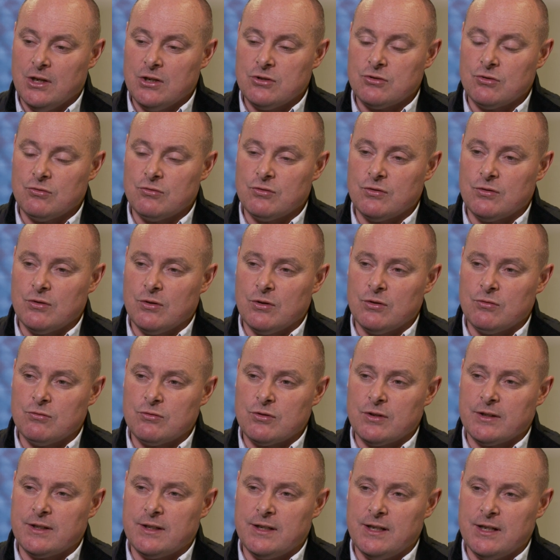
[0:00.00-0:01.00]
So it was, it
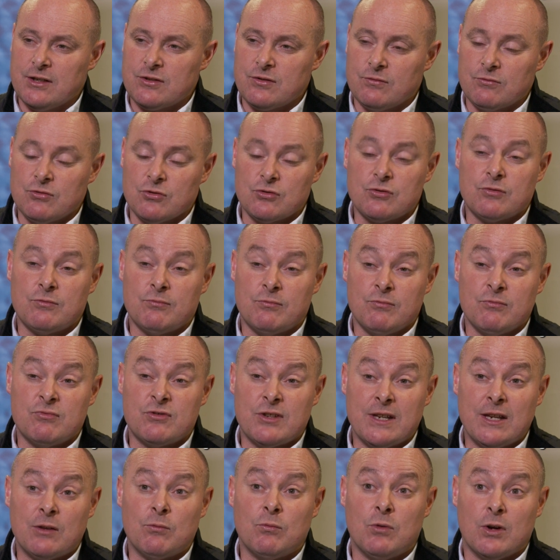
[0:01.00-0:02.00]
was a case of just
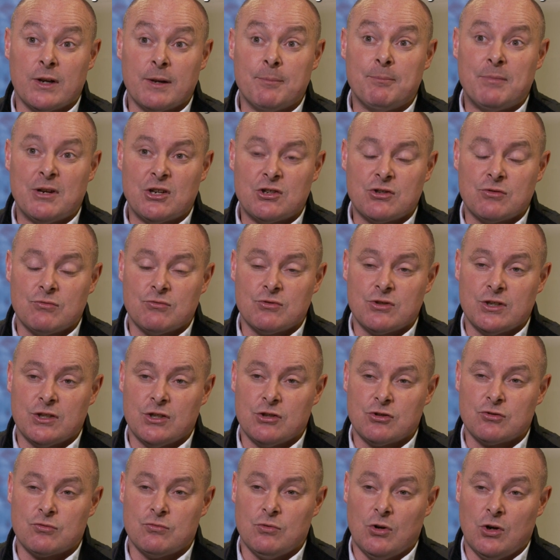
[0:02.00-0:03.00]
seeing what ambition was in
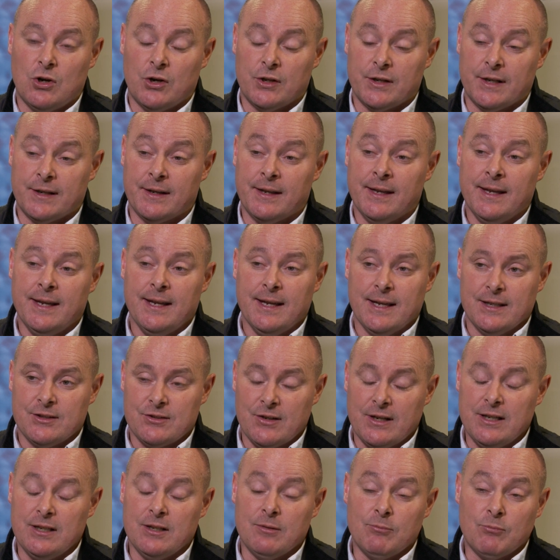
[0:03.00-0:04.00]
the squad and
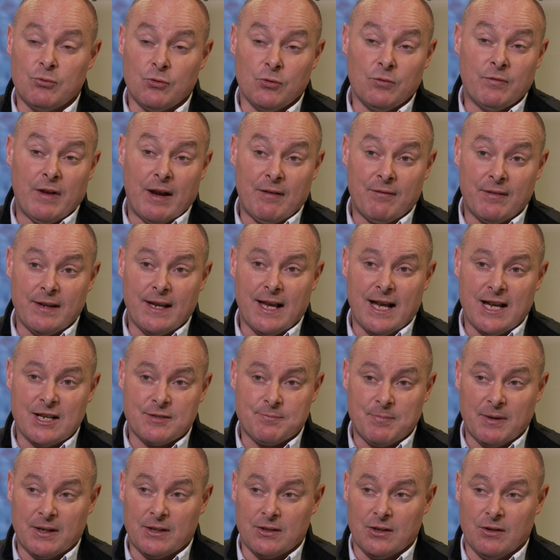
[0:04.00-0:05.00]
trying to improve every
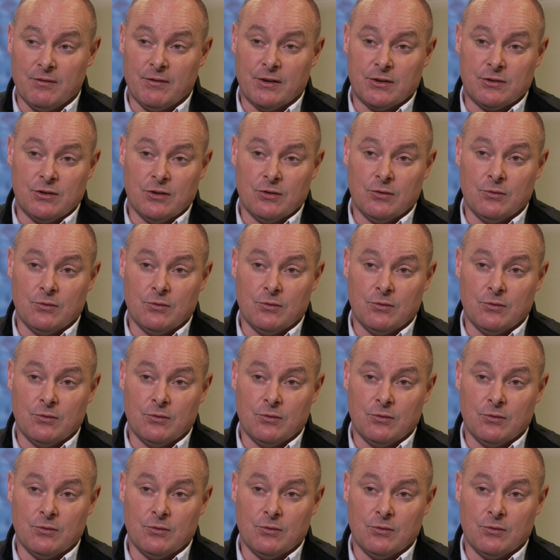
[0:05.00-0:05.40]
aspect of it.